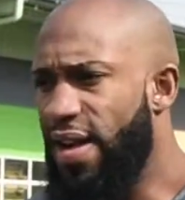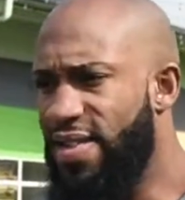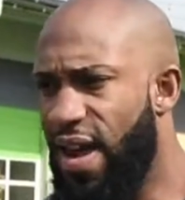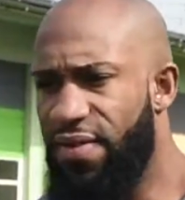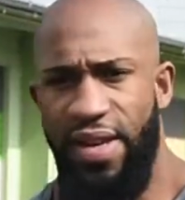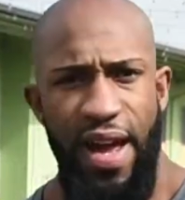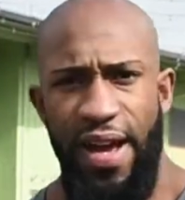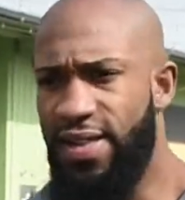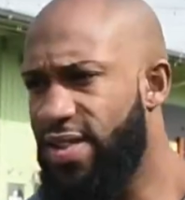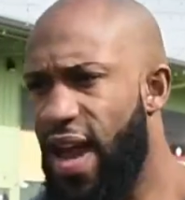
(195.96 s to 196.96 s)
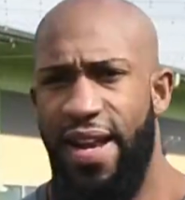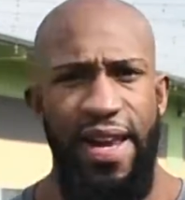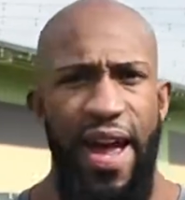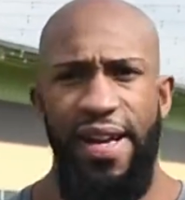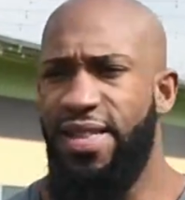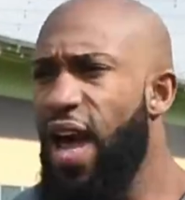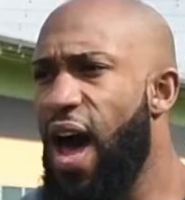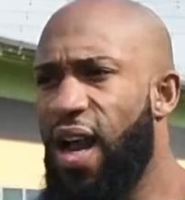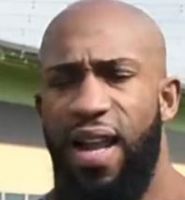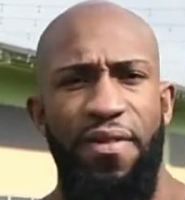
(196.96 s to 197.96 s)
7 days, 10 days,
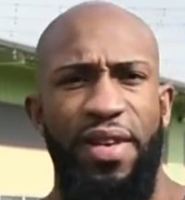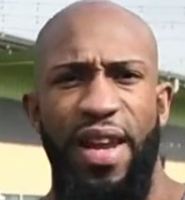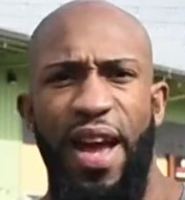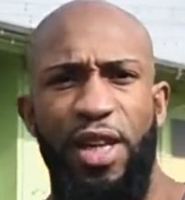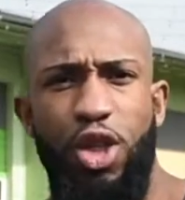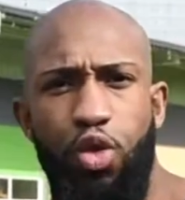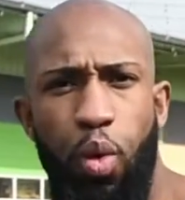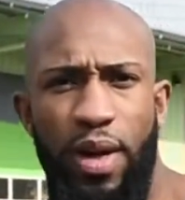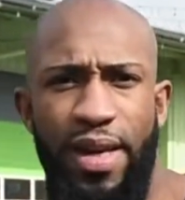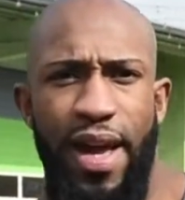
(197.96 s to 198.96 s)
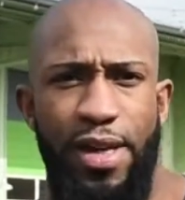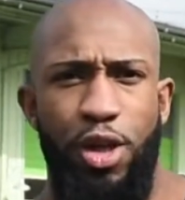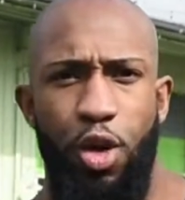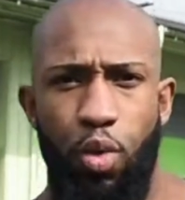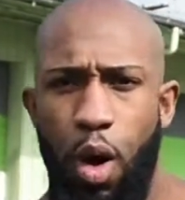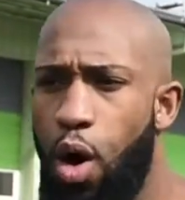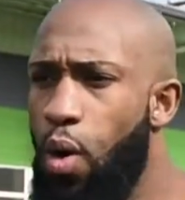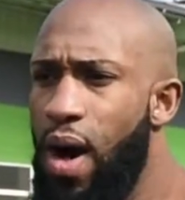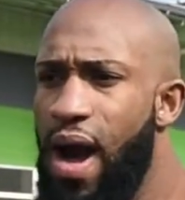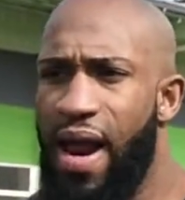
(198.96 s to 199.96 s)
11 days, 20 days in a row,